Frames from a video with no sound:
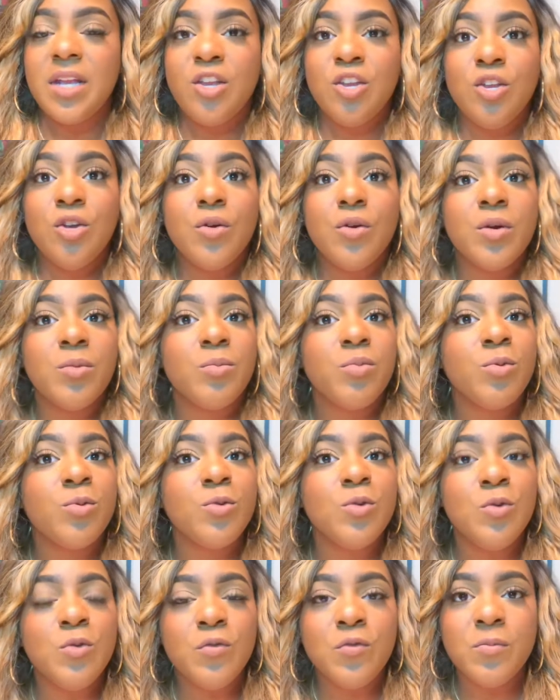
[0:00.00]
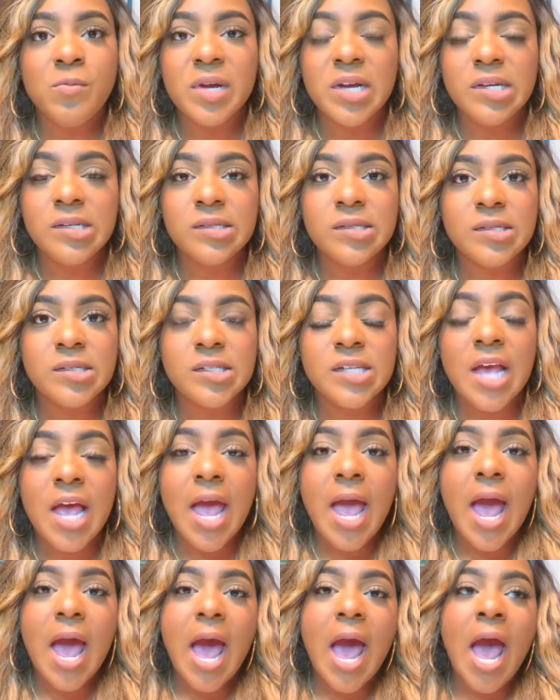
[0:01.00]
your improvements.
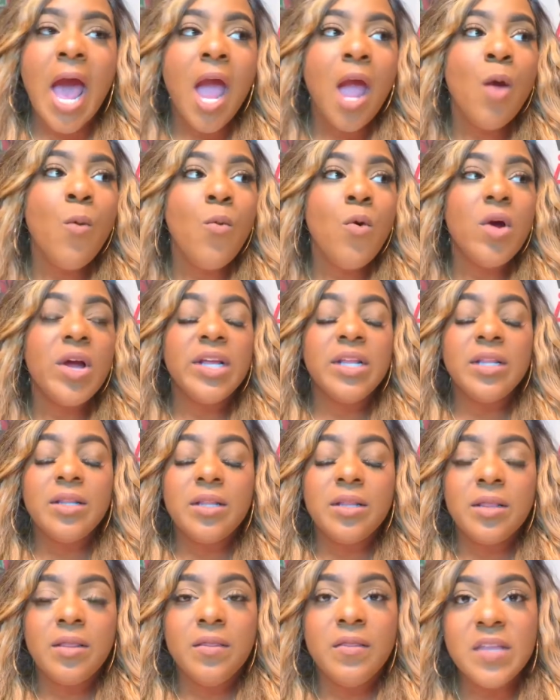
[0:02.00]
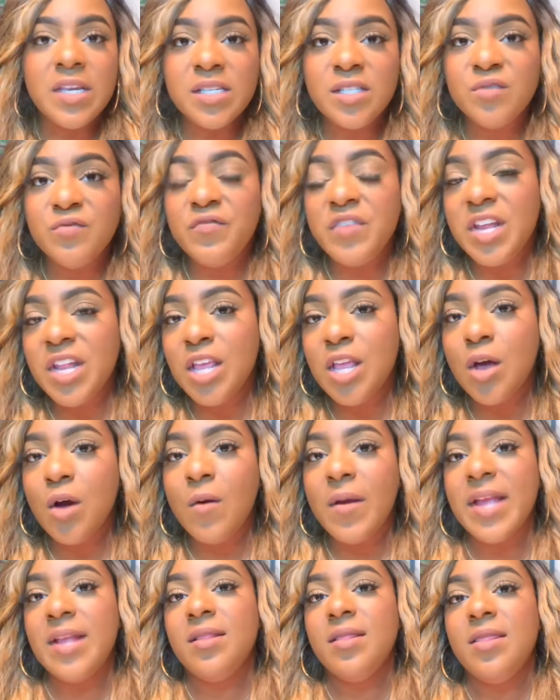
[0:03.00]
I want this video
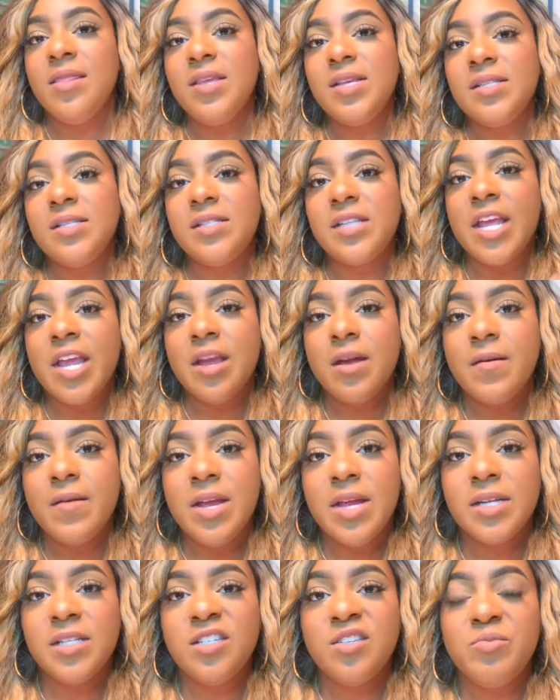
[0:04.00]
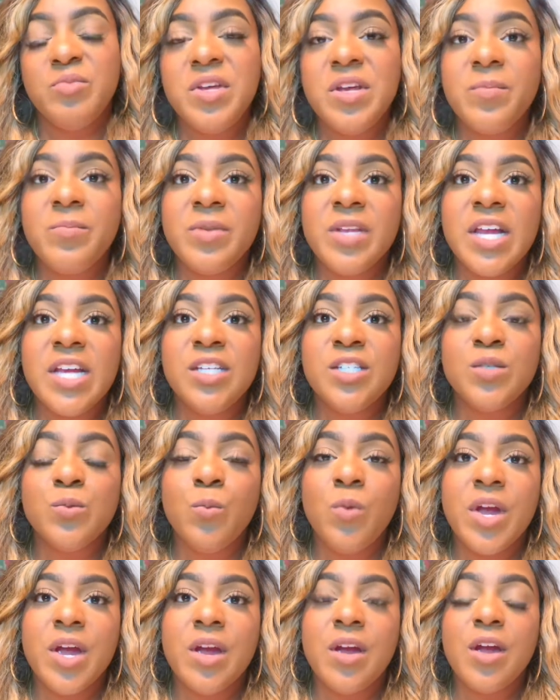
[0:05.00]
and this area to be a place
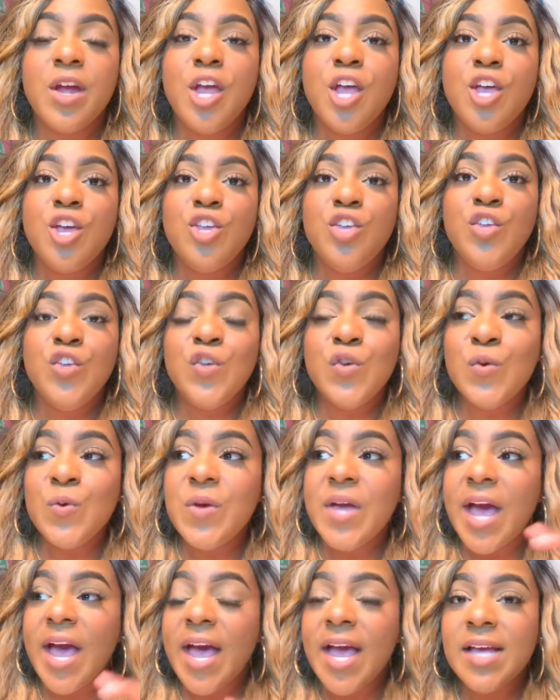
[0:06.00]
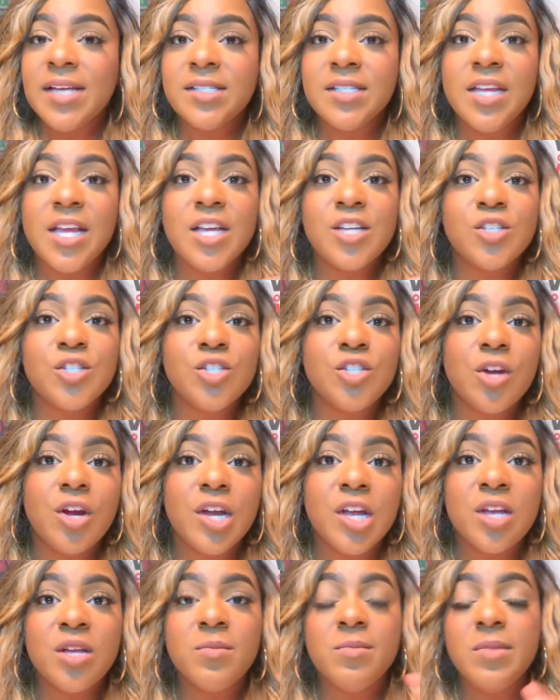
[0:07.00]
where you guys can
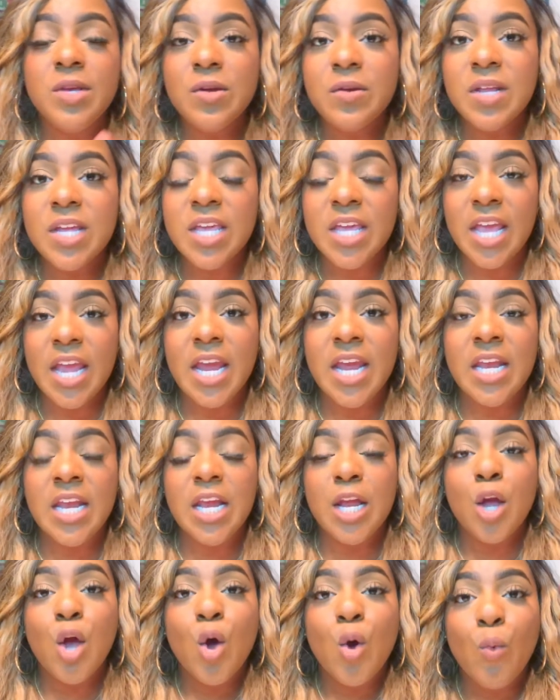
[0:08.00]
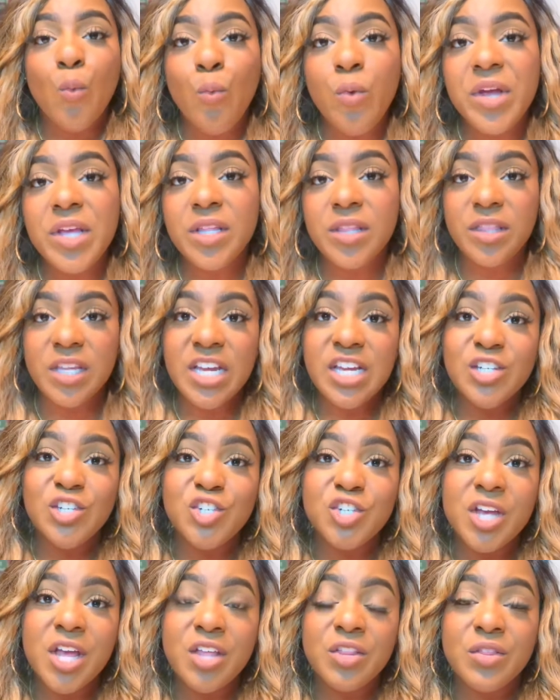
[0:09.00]
start communicating with
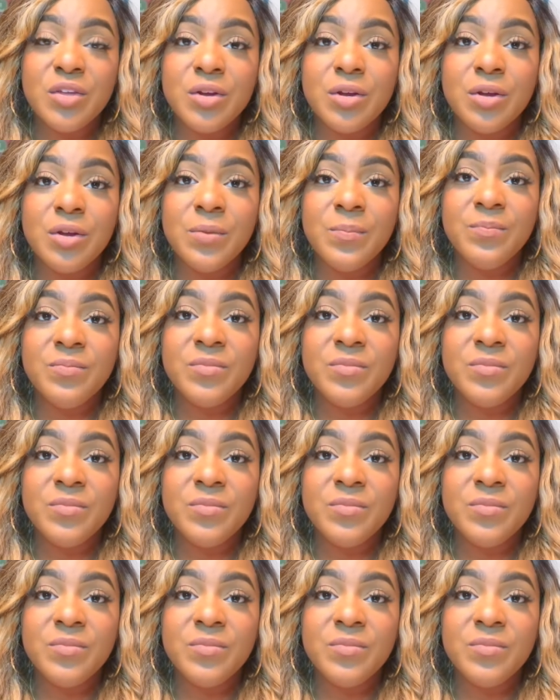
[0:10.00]
each other